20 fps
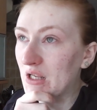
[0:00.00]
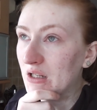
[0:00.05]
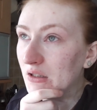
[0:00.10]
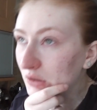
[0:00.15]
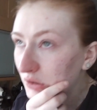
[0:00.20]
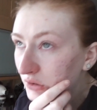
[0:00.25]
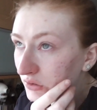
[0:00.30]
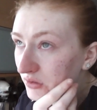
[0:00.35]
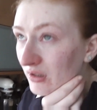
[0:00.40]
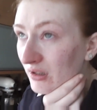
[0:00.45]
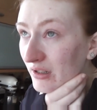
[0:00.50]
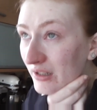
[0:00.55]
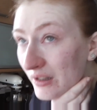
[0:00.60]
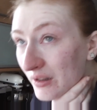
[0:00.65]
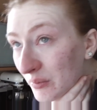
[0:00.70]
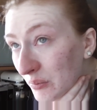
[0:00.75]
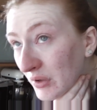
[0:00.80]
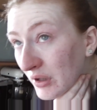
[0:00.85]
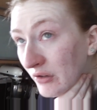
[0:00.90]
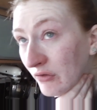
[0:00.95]
Looks like
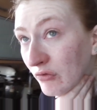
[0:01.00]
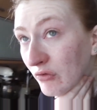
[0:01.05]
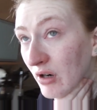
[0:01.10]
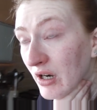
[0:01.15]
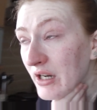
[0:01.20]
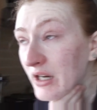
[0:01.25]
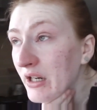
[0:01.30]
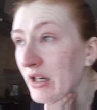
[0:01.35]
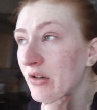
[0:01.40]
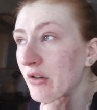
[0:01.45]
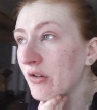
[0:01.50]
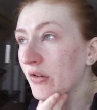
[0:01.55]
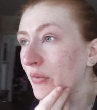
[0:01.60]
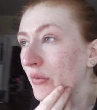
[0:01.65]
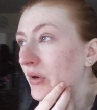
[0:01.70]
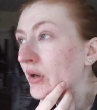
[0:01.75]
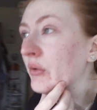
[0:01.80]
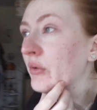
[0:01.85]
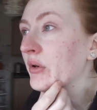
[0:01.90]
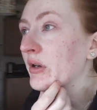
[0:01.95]
it might rain as
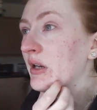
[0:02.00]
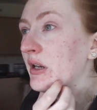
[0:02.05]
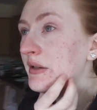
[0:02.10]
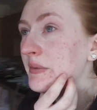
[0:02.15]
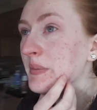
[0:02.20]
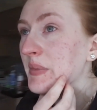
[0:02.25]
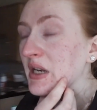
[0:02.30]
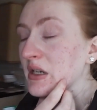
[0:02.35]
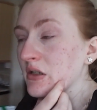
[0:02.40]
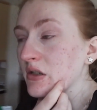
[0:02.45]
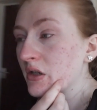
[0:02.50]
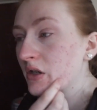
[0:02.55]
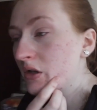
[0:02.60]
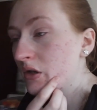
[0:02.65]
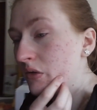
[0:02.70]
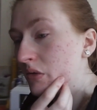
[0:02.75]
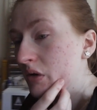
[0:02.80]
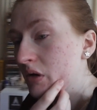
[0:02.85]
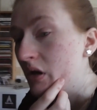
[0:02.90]
well. It is meant to.